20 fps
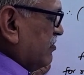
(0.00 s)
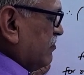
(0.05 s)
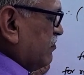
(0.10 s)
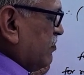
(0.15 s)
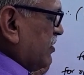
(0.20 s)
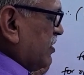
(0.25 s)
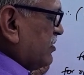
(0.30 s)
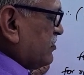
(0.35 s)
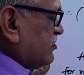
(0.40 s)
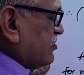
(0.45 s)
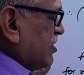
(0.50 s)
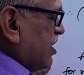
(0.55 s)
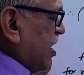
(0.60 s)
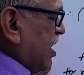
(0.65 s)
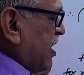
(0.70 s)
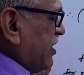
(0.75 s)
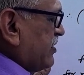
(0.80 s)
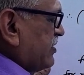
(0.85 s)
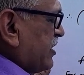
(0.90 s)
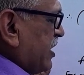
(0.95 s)
plus
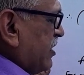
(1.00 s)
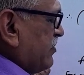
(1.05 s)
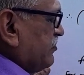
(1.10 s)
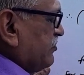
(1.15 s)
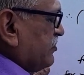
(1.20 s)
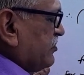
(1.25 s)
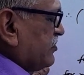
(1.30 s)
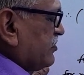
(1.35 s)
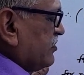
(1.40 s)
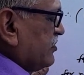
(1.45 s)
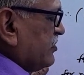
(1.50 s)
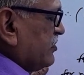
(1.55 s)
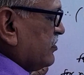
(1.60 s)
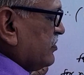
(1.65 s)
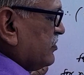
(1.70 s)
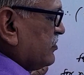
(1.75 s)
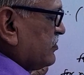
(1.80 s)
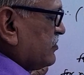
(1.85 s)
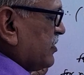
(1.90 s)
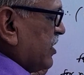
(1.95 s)
I times
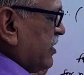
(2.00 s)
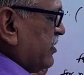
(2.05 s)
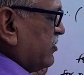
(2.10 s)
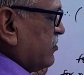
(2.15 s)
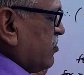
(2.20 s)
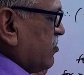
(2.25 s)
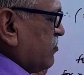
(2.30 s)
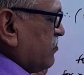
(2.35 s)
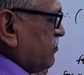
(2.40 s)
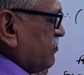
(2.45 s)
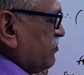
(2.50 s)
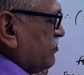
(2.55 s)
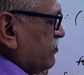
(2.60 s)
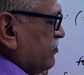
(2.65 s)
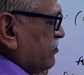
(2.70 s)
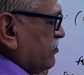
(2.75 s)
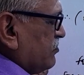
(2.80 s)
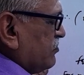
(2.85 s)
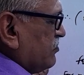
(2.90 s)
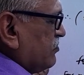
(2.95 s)
sin of,
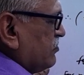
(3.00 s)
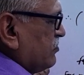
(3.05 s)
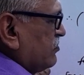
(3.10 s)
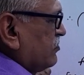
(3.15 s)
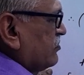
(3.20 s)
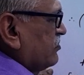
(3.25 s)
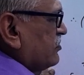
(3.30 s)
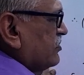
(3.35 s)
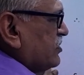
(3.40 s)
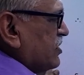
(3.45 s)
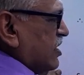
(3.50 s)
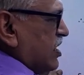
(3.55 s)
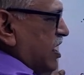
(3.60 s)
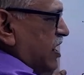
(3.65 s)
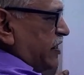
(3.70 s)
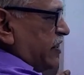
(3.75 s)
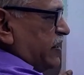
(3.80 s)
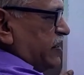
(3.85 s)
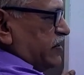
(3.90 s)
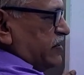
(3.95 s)

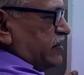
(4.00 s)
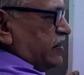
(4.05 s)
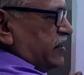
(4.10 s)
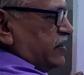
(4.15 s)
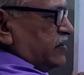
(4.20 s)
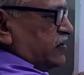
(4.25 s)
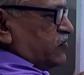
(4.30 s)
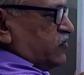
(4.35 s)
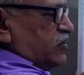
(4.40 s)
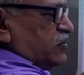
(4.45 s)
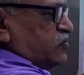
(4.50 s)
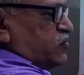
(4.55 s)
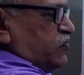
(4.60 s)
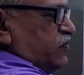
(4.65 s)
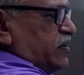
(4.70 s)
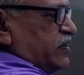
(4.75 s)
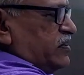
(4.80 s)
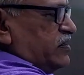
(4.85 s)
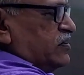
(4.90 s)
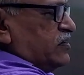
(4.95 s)
again n equal to
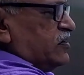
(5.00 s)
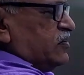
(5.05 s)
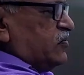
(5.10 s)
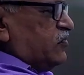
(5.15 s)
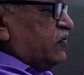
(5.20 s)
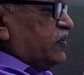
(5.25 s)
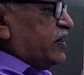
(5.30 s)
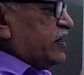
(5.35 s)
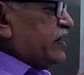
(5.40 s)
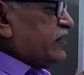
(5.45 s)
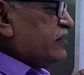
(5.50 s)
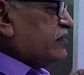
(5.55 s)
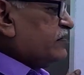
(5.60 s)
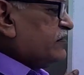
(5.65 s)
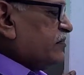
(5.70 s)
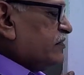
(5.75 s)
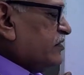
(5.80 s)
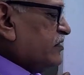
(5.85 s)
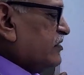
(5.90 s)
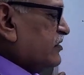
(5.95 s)
1, we get
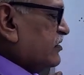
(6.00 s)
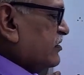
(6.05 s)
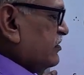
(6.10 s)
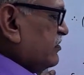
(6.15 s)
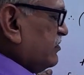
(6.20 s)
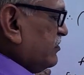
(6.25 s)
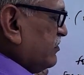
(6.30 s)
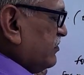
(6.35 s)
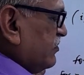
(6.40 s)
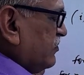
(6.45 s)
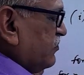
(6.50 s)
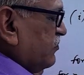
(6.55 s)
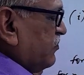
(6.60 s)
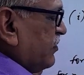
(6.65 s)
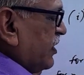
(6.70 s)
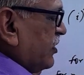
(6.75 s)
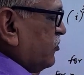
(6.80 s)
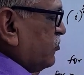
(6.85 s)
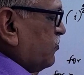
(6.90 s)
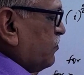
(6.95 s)

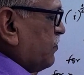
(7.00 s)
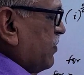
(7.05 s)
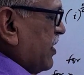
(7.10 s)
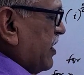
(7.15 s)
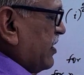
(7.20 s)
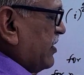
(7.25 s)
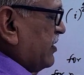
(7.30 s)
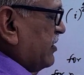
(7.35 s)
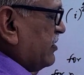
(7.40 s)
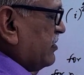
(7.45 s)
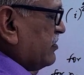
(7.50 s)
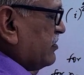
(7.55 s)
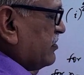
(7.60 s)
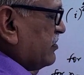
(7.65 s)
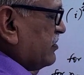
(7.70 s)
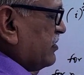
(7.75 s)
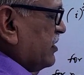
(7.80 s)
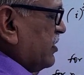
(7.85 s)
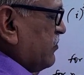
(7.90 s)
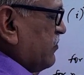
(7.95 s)
5 pi
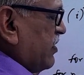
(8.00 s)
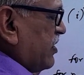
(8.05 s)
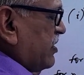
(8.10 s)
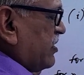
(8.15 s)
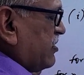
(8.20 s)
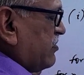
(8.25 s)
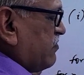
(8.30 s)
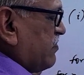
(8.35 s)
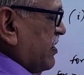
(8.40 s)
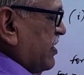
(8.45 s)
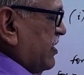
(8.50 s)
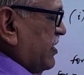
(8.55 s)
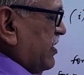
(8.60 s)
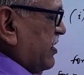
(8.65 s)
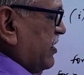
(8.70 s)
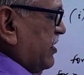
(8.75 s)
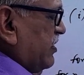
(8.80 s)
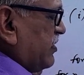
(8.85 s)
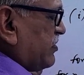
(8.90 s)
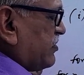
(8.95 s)
divided by
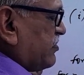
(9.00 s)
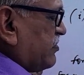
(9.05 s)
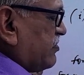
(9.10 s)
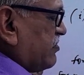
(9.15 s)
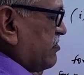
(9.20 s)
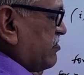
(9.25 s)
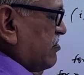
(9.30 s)
8